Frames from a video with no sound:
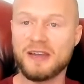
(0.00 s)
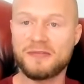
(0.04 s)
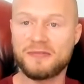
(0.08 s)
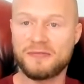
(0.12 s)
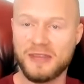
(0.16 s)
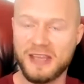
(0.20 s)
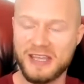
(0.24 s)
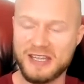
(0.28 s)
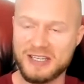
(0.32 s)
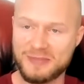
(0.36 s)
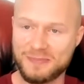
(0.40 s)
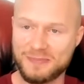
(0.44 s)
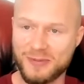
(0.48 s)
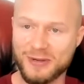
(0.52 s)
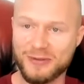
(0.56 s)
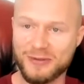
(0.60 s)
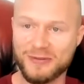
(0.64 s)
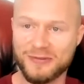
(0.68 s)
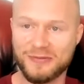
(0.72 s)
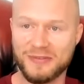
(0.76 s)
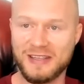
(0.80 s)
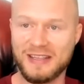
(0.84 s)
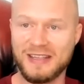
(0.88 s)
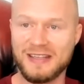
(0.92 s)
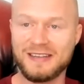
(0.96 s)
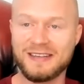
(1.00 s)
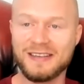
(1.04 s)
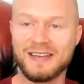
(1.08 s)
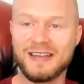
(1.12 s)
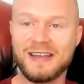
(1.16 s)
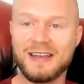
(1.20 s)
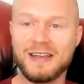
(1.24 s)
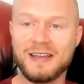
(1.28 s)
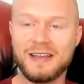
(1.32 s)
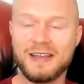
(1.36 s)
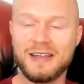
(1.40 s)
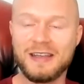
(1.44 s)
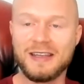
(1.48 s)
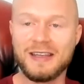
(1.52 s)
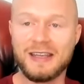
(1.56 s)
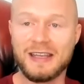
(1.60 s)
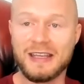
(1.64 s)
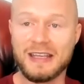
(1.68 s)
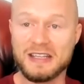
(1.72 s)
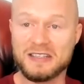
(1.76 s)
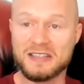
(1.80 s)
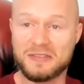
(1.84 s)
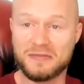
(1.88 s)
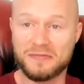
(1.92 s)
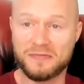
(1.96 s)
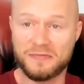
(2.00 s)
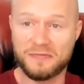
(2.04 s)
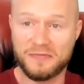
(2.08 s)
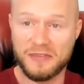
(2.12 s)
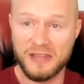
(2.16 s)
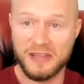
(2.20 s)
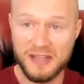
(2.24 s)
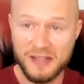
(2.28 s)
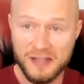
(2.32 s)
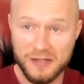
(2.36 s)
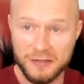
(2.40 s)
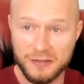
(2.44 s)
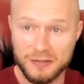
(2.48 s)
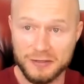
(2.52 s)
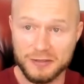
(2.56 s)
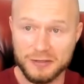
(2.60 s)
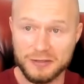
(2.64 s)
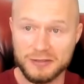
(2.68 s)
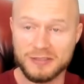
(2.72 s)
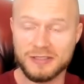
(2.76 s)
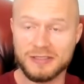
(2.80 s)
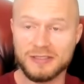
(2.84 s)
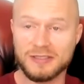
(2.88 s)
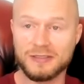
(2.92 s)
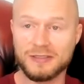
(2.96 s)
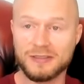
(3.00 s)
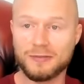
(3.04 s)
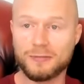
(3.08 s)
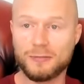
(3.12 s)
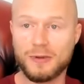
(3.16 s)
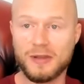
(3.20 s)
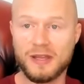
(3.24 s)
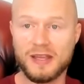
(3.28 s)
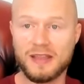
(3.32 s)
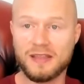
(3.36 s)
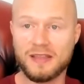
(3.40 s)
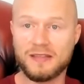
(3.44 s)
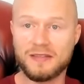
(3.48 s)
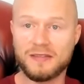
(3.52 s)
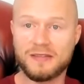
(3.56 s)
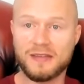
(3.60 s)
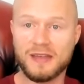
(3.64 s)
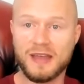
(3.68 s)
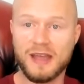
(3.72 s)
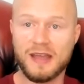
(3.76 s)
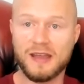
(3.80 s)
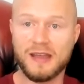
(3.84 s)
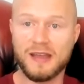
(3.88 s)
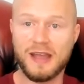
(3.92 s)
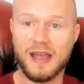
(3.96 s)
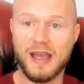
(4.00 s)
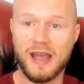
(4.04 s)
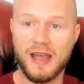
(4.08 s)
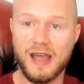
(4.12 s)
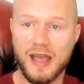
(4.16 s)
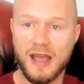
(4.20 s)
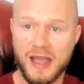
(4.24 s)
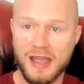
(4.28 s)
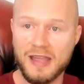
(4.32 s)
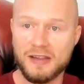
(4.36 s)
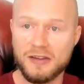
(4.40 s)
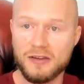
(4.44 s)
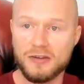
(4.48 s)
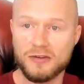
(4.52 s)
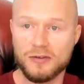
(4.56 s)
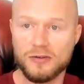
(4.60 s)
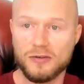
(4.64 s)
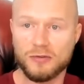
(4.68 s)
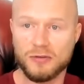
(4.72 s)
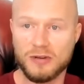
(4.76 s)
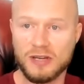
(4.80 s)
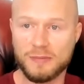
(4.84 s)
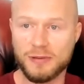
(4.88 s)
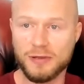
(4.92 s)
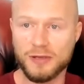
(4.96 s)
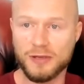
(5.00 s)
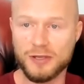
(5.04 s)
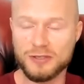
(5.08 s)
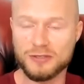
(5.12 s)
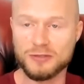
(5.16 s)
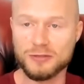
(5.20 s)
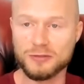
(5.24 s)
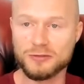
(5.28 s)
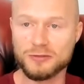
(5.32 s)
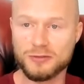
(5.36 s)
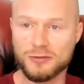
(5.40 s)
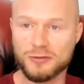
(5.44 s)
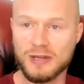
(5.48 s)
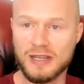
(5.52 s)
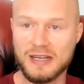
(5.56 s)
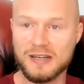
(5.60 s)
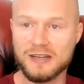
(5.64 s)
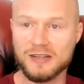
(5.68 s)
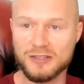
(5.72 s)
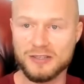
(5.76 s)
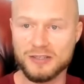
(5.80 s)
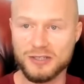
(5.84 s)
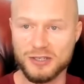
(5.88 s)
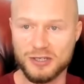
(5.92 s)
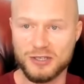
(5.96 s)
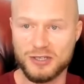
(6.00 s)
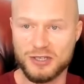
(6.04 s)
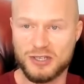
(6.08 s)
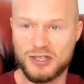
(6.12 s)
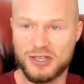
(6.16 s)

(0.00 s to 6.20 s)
Facebook feed is filled with angry personal trainers and